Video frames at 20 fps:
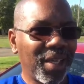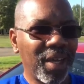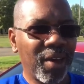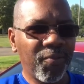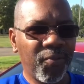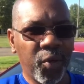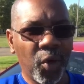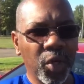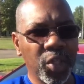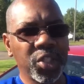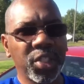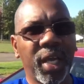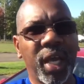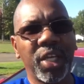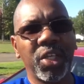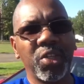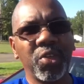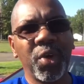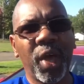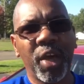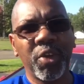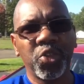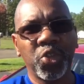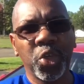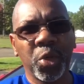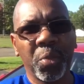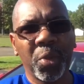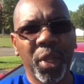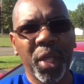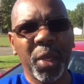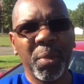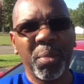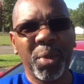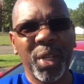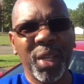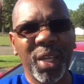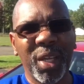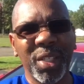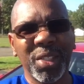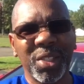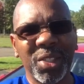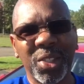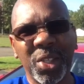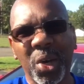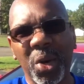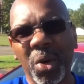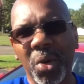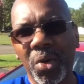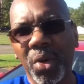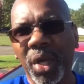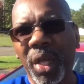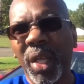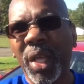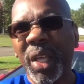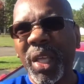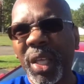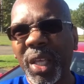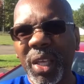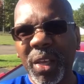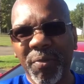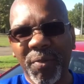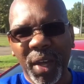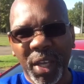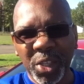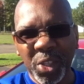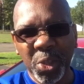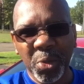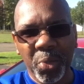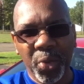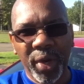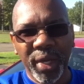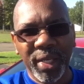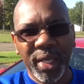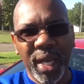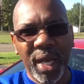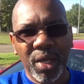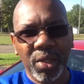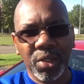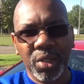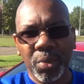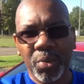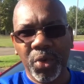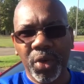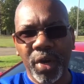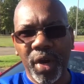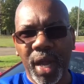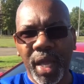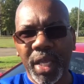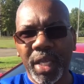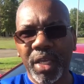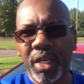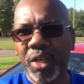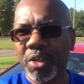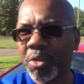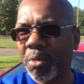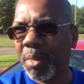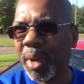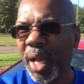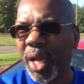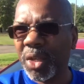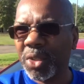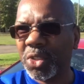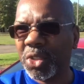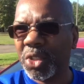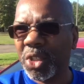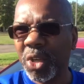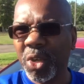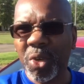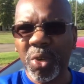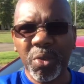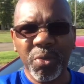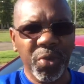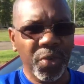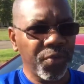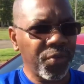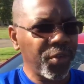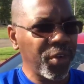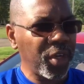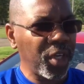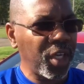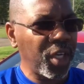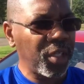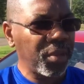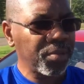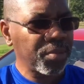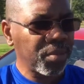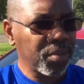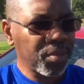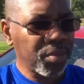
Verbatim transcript: Uh, fortunately, I do have AAA Plus, so if I do break down somewhere, I get 100 miles towed for free.